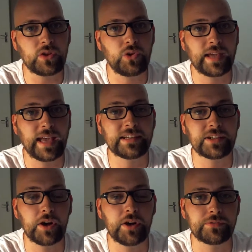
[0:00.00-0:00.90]
you can
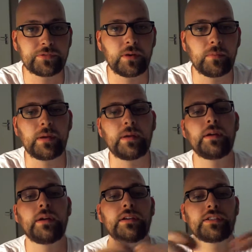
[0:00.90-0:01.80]
go from
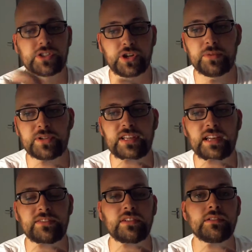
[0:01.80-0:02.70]
skirmish
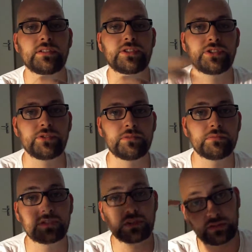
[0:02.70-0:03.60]
level to
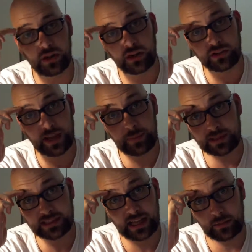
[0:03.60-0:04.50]
sort of large epic
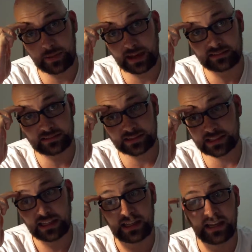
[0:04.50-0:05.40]
scale
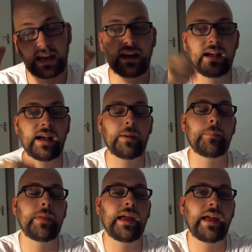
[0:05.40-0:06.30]
battles,
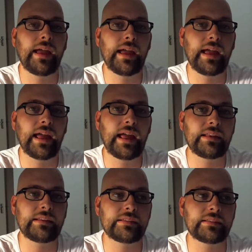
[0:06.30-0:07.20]
um,
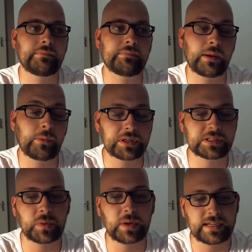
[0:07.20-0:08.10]
and that works
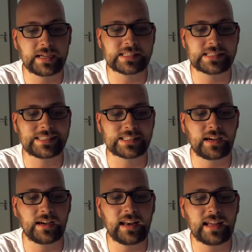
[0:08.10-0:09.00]
quite nicely. So
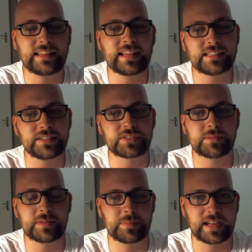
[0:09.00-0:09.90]
I like the idea of
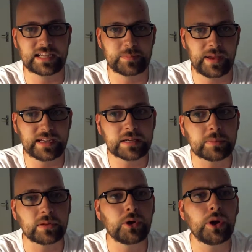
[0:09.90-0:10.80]
something being
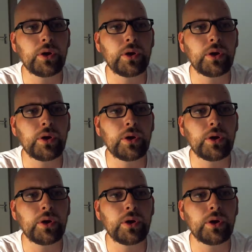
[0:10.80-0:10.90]
expandable,